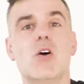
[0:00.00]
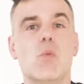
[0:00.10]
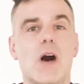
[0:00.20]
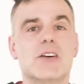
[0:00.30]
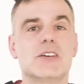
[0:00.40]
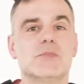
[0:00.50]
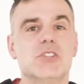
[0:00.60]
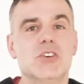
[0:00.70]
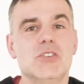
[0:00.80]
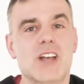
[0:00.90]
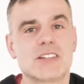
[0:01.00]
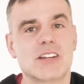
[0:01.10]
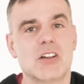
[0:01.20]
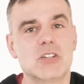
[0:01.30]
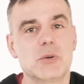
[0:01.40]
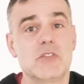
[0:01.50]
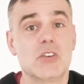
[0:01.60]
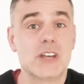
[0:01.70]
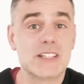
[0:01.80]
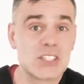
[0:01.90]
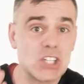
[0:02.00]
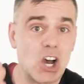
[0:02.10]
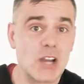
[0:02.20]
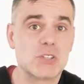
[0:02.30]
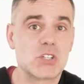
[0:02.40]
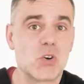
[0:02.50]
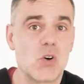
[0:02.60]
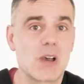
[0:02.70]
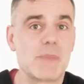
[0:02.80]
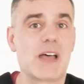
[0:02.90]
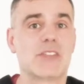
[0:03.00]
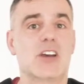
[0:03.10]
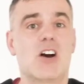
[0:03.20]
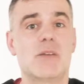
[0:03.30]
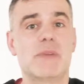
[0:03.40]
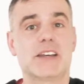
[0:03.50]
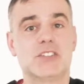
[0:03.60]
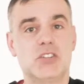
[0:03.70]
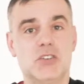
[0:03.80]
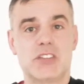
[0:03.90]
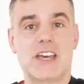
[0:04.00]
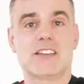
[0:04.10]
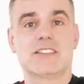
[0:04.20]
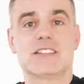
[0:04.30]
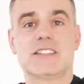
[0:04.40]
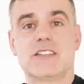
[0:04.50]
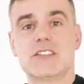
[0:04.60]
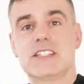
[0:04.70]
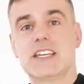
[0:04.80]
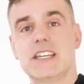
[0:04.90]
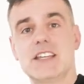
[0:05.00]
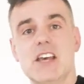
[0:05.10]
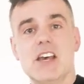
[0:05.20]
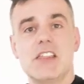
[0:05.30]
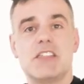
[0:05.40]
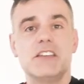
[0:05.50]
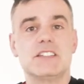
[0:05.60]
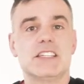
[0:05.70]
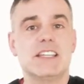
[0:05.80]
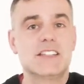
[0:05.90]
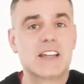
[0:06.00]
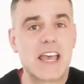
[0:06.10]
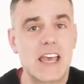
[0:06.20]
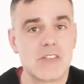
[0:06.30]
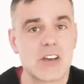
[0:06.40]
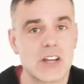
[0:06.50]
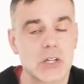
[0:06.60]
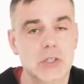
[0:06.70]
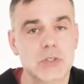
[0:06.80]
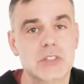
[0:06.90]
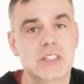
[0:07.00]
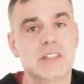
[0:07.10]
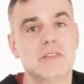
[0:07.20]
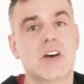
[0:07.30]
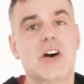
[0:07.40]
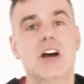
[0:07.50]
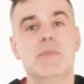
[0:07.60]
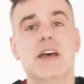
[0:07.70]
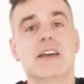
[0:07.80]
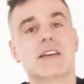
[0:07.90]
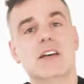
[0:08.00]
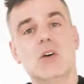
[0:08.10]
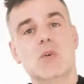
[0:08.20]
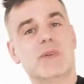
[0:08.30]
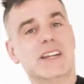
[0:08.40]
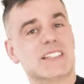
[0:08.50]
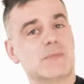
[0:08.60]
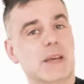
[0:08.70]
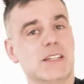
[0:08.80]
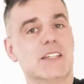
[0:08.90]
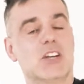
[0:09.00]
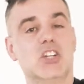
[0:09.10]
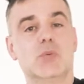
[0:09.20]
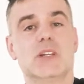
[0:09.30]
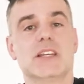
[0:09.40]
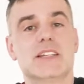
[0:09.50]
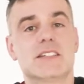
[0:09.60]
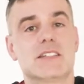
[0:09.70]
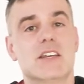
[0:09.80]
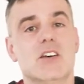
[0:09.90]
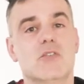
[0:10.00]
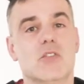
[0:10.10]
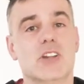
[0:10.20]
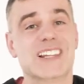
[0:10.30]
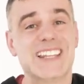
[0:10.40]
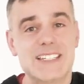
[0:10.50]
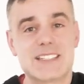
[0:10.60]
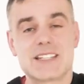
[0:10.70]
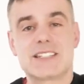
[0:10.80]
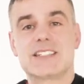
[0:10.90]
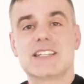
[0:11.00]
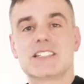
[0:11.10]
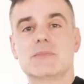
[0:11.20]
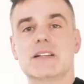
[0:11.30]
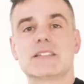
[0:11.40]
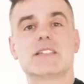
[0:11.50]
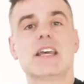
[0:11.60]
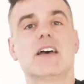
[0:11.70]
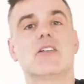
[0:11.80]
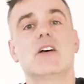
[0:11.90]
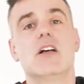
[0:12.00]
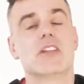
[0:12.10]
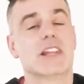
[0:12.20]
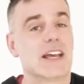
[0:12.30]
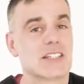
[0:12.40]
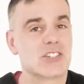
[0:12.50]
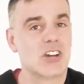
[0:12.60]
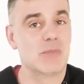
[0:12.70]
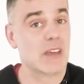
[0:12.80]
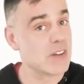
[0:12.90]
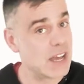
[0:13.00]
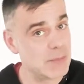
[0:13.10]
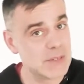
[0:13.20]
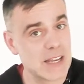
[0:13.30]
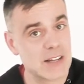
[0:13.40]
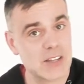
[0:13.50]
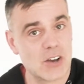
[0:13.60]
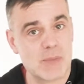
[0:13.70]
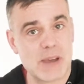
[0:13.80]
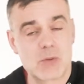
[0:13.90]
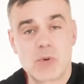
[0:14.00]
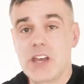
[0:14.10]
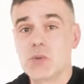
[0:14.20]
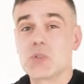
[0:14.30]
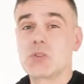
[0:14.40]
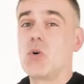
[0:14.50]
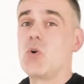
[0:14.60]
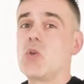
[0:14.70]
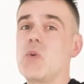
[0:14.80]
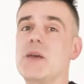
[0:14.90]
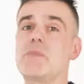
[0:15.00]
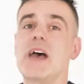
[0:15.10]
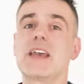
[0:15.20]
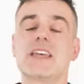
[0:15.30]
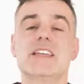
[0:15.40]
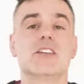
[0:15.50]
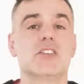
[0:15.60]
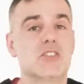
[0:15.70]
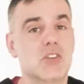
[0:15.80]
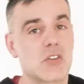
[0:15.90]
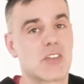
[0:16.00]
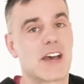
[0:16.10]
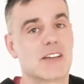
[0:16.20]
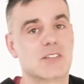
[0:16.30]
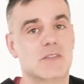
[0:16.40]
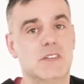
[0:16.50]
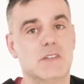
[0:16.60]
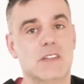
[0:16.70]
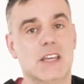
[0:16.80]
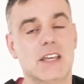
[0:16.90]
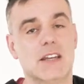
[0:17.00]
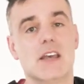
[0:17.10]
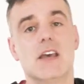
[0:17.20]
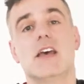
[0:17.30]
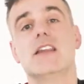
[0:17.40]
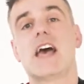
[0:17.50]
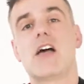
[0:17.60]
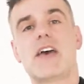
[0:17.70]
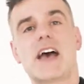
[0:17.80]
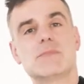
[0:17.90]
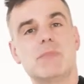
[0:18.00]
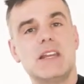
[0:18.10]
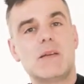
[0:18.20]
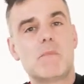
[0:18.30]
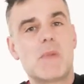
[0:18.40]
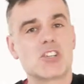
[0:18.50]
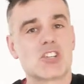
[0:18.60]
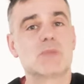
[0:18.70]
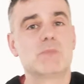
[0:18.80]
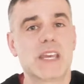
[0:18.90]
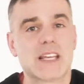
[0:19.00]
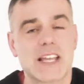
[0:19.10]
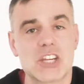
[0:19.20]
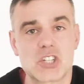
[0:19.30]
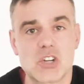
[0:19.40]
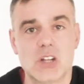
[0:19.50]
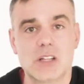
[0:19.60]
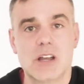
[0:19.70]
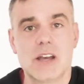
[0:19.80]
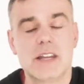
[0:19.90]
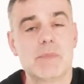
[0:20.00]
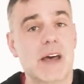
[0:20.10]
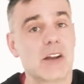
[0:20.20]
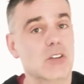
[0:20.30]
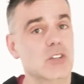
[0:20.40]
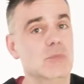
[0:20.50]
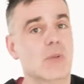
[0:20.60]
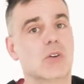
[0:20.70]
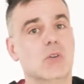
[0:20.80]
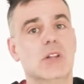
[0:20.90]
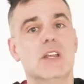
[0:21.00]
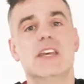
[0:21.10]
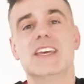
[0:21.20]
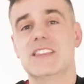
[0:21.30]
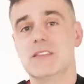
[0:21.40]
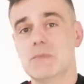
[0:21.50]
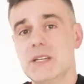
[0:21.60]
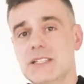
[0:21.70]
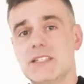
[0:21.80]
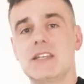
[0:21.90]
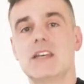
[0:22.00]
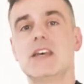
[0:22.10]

Welcome to Touch Technology Review. It's time to talk about the iMac two thousand seventeen. This is an ever elusive iMac. We've been expecting a new release for at least six months now. The last time they've updated the iMac range was all the way back in two thousand fifteen. Now, there has been much speculation online about a new model in the midst.